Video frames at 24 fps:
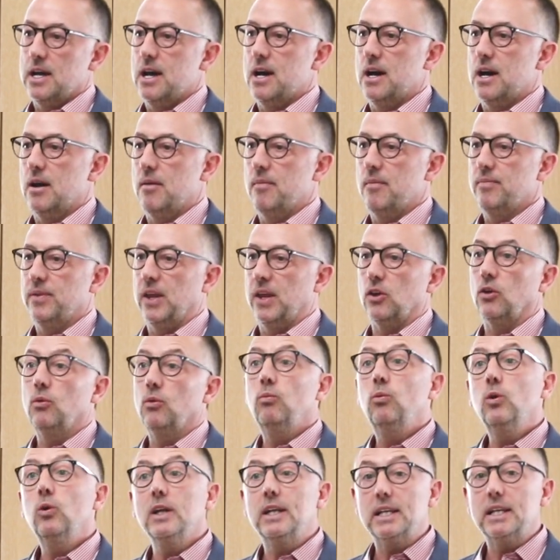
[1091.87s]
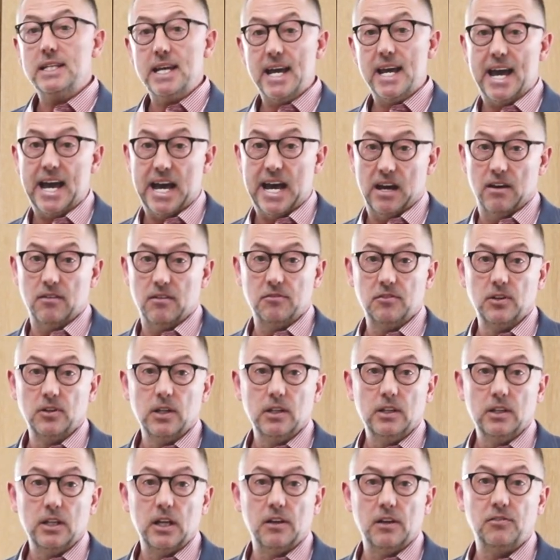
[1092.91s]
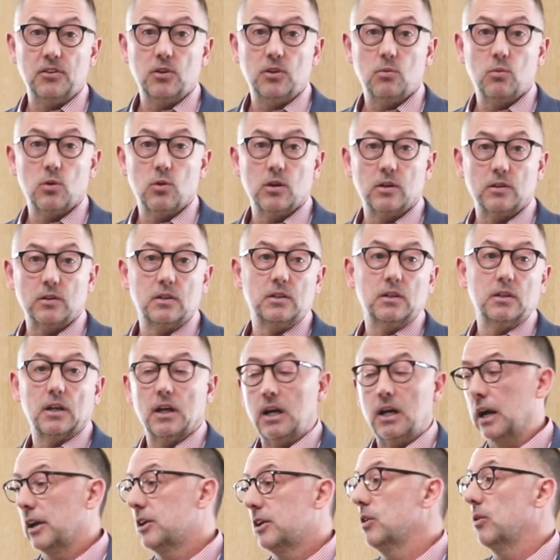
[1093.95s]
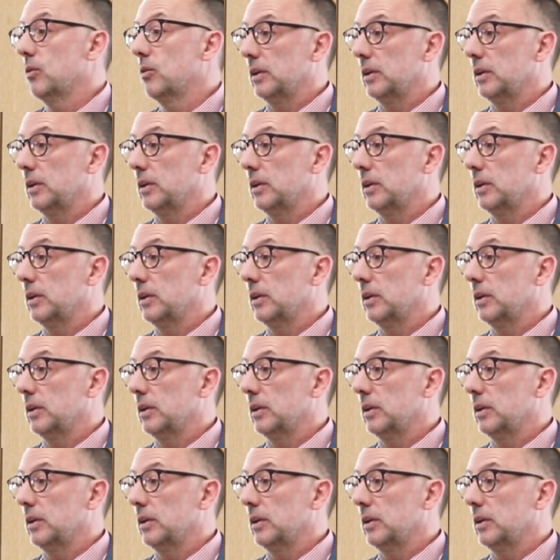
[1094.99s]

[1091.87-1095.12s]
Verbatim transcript: um, that you wouldn't have if you weren't uh,